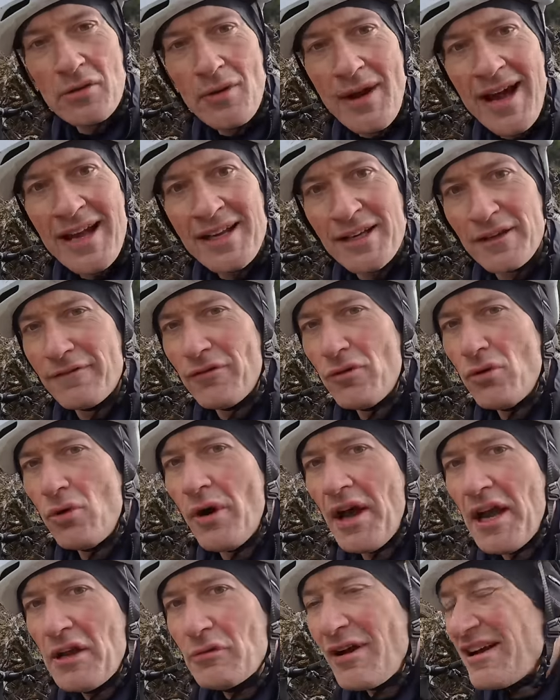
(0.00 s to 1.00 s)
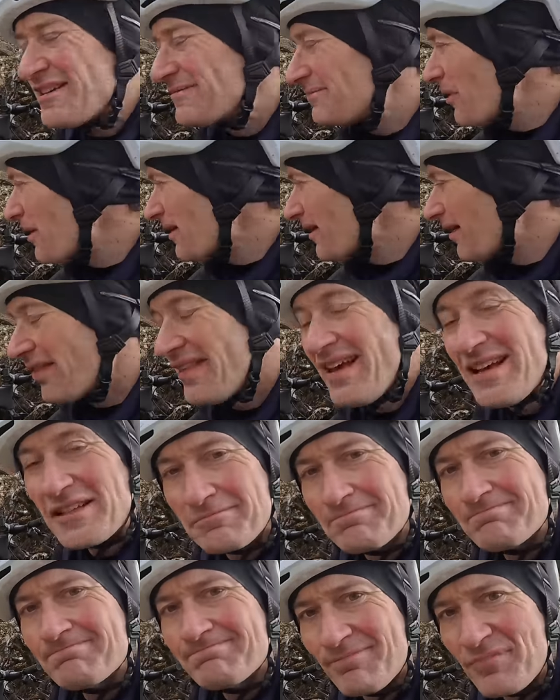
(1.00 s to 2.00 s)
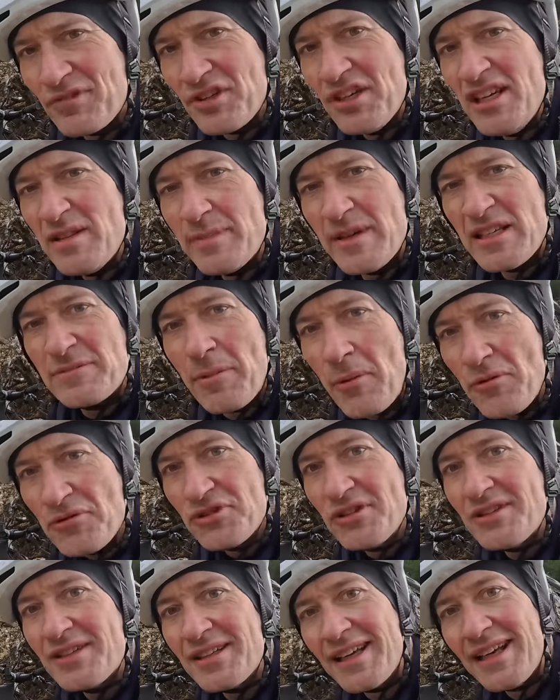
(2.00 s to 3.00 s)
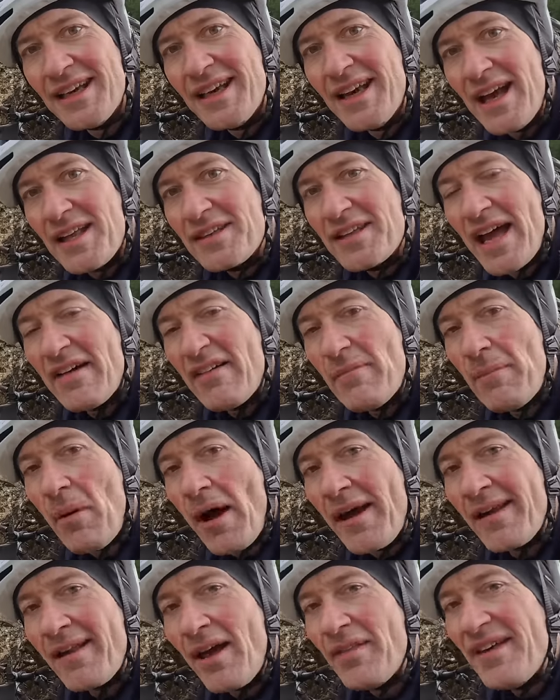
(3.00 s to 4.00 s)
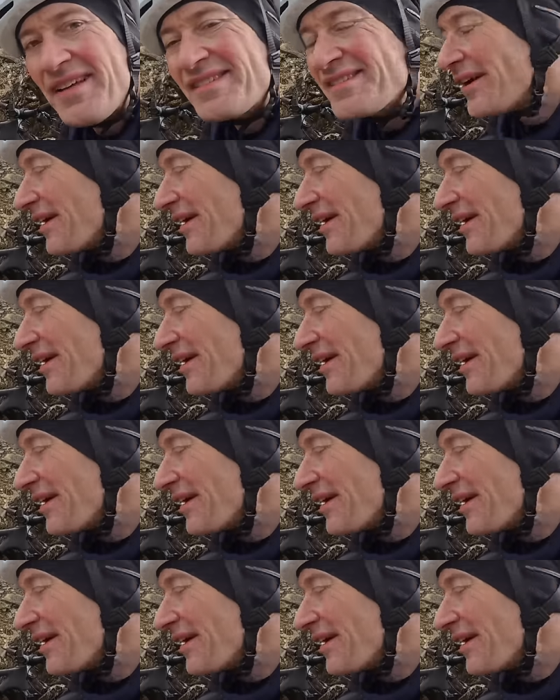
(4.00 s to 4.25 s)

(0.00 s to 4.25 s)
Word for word: grand for a race bike like this. You need to be sponsored to have a bike like this,